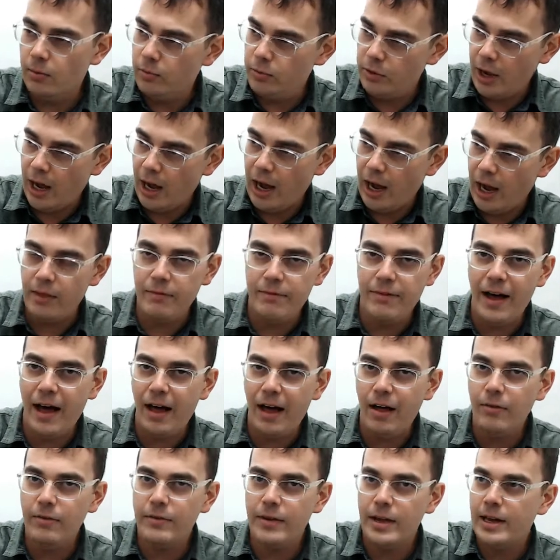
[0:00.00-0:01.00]
on the
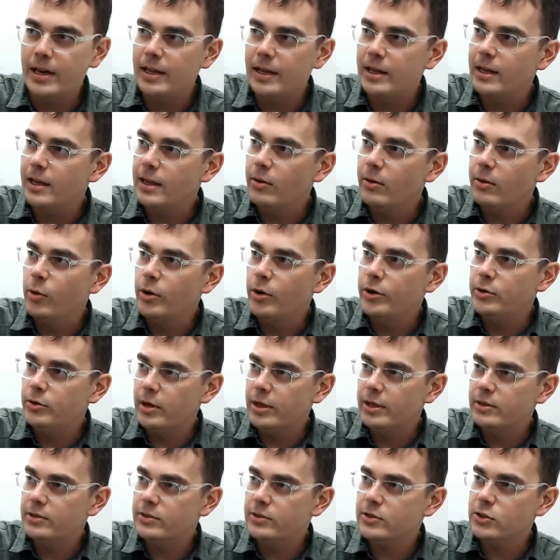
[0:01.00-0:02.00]
valve, and it, when you
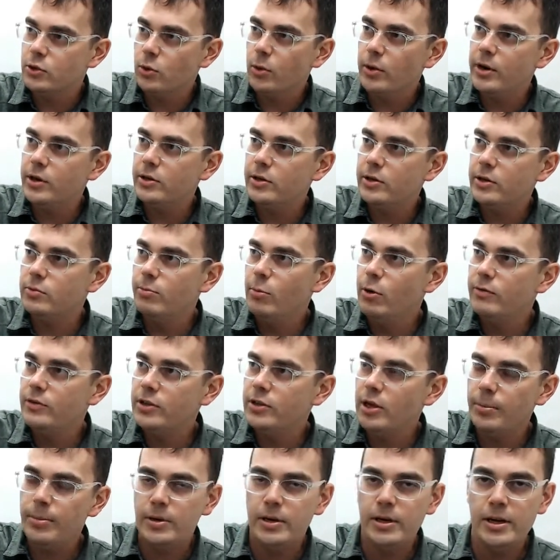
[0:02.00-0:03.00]
in storage, moves
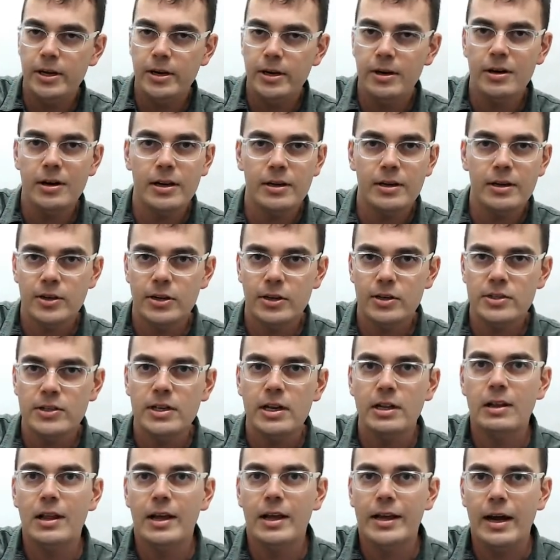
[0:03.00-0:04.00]
up into here, it turns into
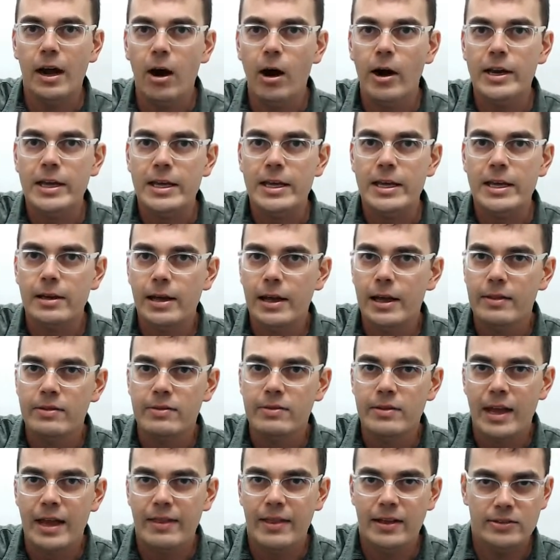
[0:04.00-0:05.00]
like honey, and
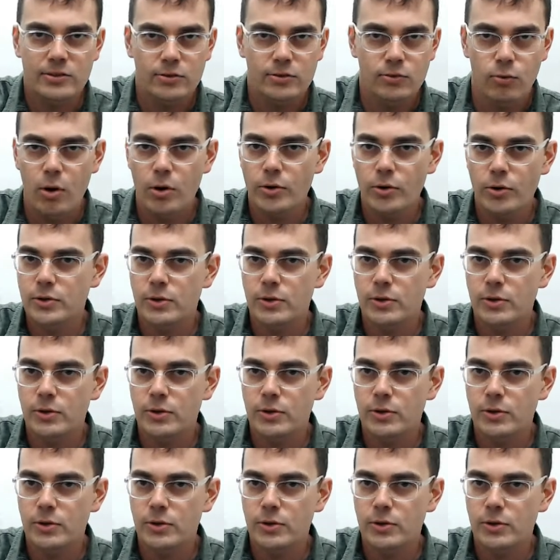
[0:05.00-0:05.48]
that's gross.